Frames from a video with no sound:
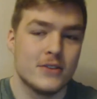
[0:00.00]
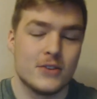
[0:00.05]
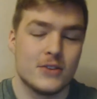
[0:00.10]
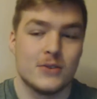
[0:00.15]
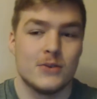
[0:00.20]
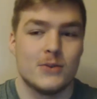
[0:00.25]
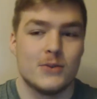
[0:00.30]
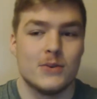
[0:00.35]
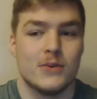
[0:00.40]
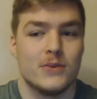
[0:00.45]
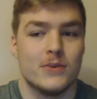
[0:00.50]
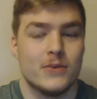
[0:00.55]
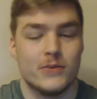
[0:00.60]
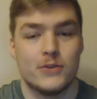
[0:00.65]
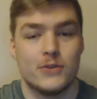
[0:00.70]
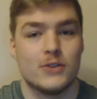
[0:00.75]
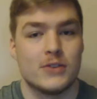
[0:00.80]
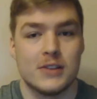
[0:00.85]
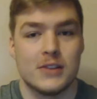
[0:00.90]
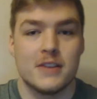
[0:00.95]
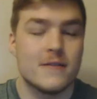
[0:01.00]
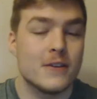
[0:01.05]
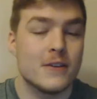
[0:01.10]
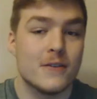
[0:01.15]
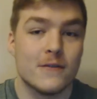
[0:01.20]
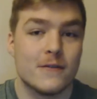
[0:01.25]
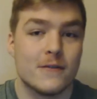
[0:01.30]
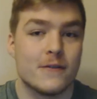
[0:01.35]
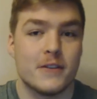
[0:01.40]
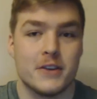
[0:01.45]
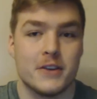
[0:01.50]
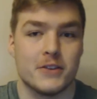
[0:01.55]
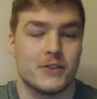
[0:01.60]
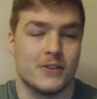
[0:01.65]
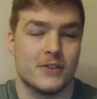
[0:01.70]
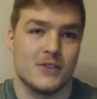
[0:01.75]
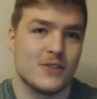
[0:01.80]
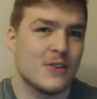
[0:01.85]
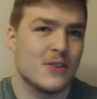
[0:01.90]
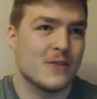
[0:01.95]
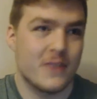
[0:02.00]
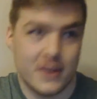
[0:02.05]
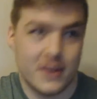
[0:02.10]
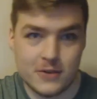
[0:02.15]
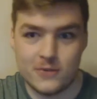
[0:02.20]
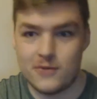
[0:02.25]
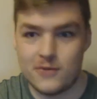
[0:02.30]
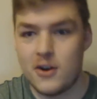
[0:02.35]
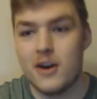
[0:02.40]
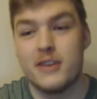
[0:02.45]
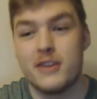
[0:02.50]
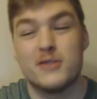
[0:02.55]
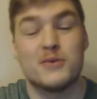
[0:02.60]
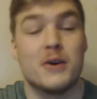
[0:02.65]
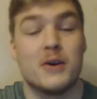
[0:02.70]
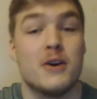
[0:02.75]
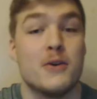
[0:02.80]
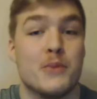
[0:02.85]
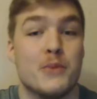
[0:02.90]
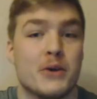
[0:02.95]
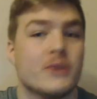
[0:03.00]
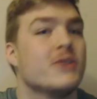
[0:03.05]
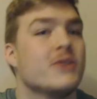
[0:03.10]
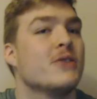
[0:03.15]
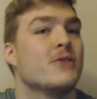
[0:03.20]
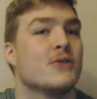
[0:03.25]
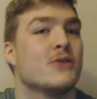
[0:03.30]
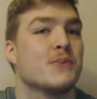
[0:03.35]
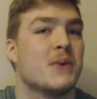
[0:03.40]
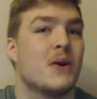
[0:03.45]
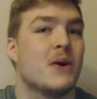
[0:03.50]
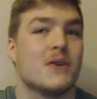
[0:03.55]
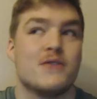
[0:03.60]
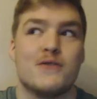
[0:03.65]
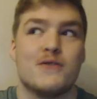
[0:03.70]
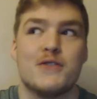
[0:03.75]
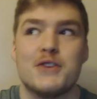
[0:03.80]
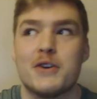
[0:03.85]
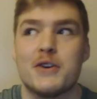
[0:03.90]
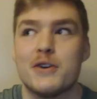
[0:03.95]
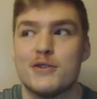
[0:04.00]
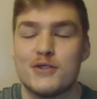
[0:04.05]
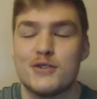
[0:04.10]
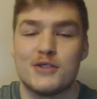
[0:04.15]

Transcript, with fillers: to just leave it unfinished, and it's not fair to Ryan as well because he took part in the videos.